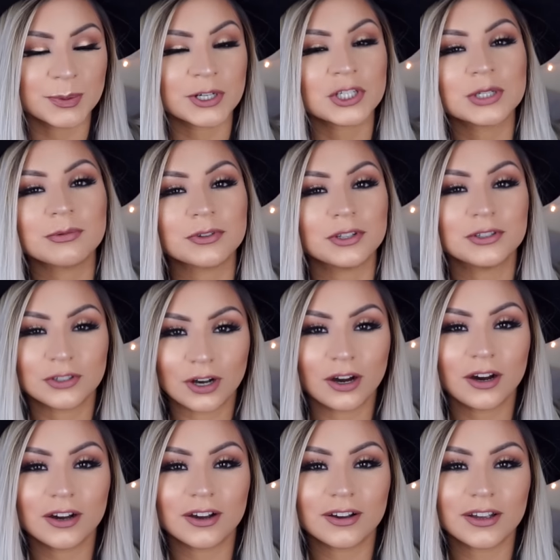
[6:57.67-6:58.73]
especially with the
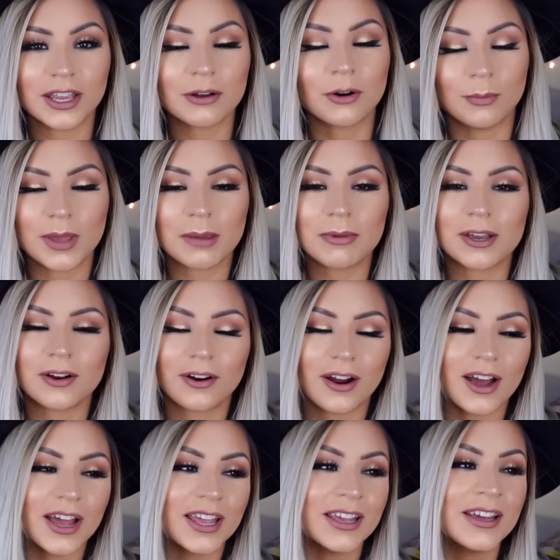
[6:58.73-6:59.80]
dog, it'll make me
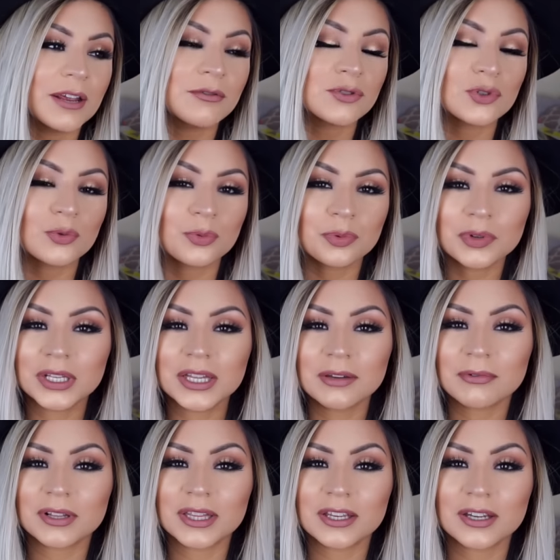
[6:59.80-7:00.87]
cry. It was a
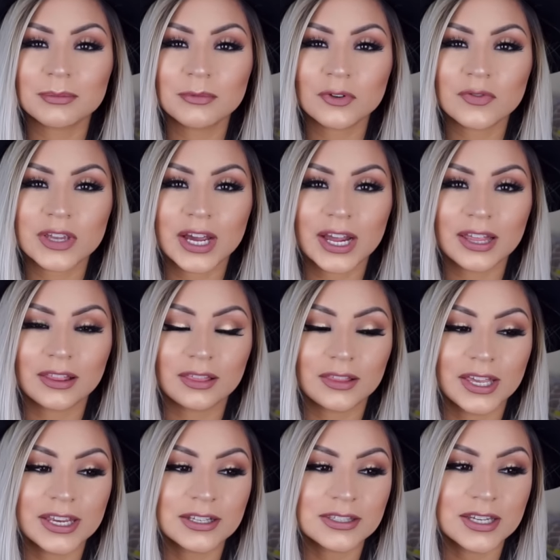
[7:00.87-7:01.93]
really, really good movie. I
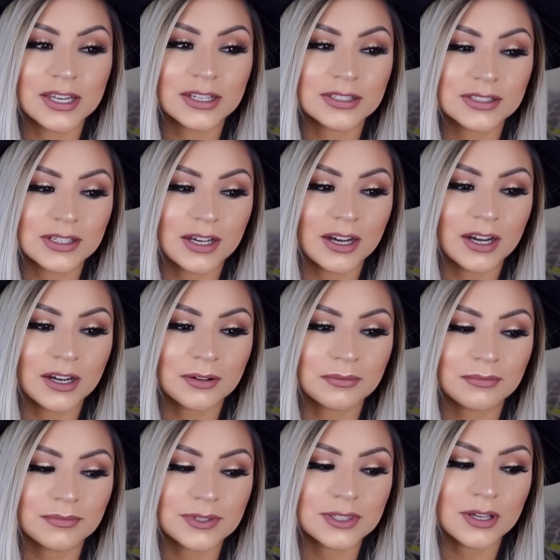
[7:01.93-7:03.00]
liked it.
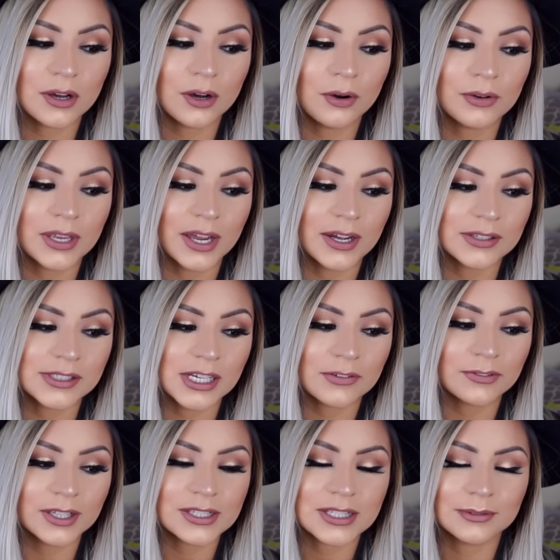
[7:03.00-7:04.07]
Um, so yeah, definitely